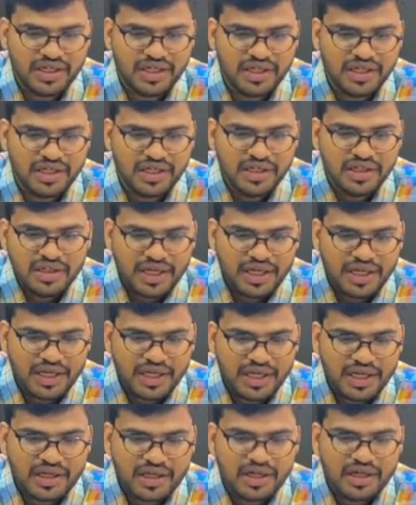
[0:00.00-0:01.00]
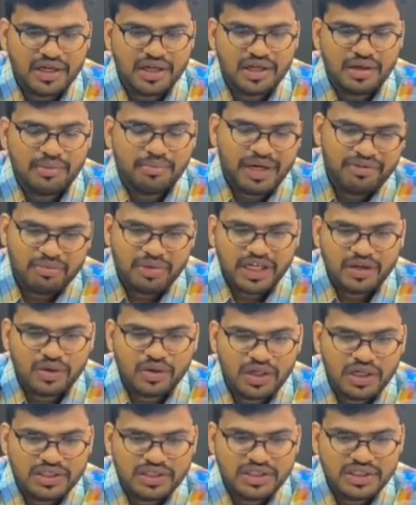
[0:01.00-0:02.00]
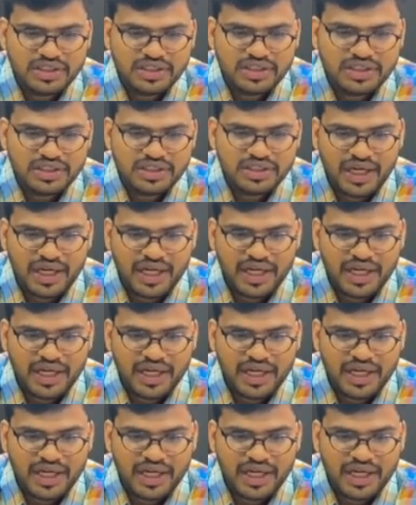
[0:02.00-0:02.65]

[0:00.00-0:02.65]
Like private medical colleges and